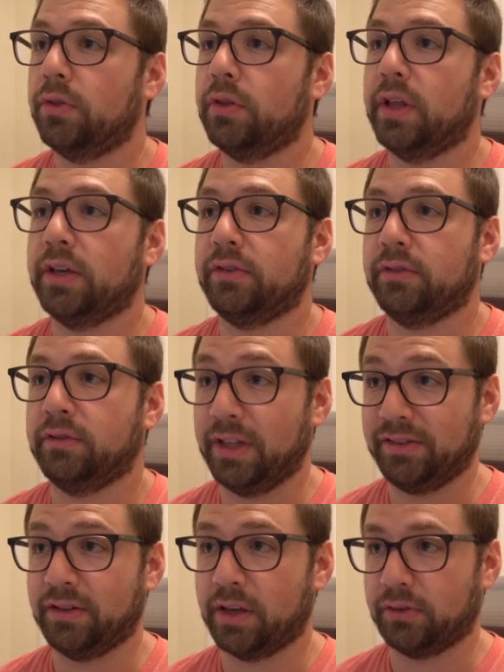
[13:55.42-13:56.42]
Lazy,
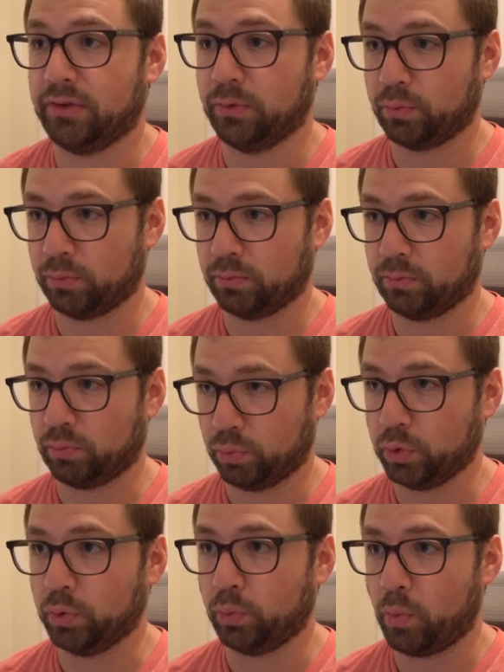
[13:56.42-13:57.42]
Lazy Legacy
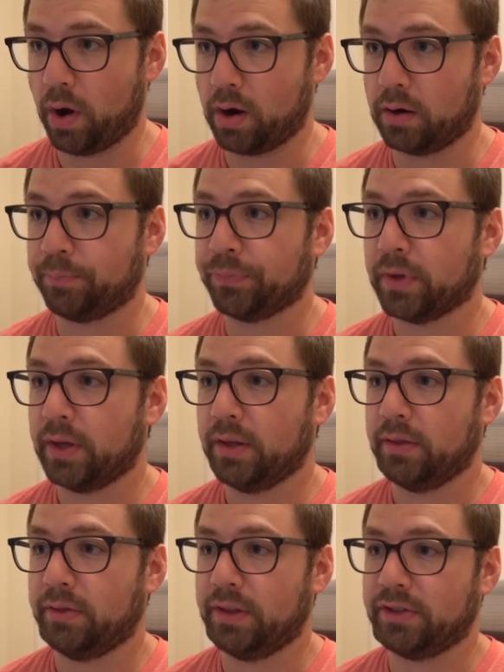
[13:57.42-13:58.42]
root, where
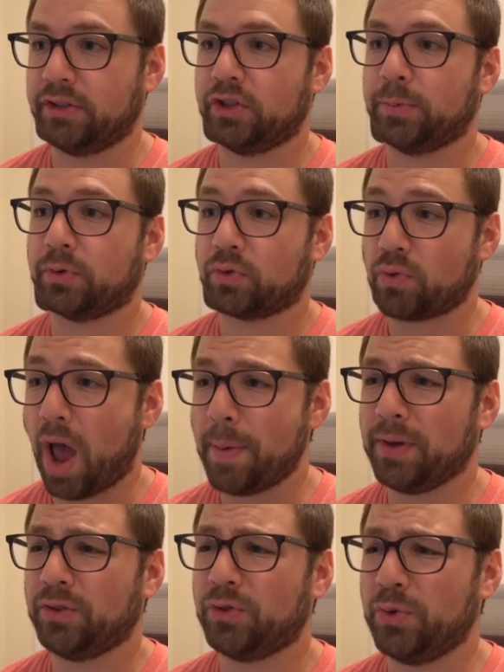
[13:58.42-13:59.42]
this is
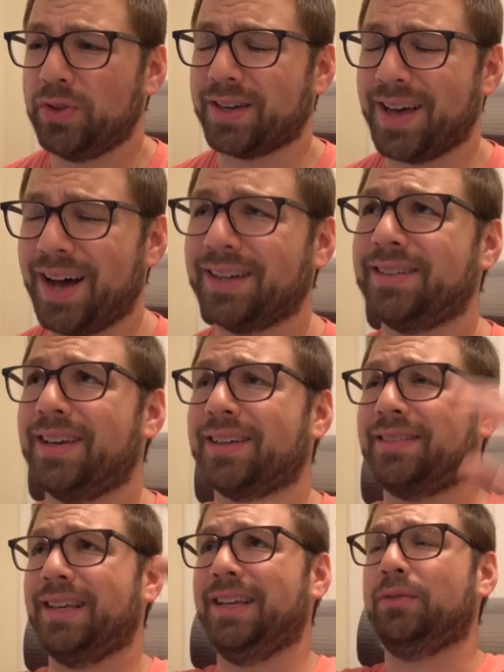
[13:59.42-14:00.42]
subscribing to the
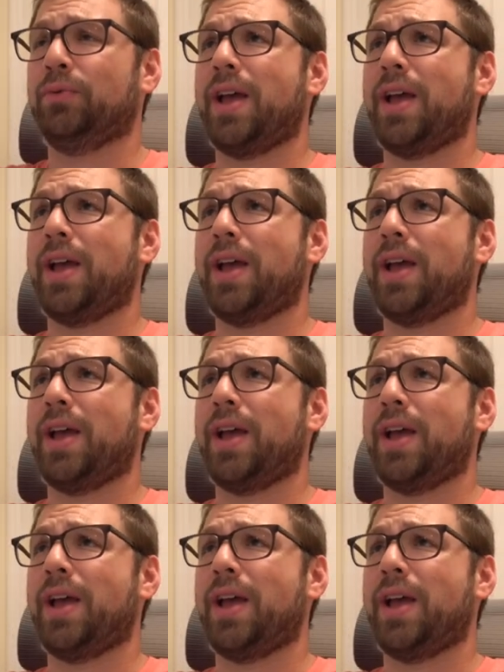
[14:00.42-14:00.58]
context in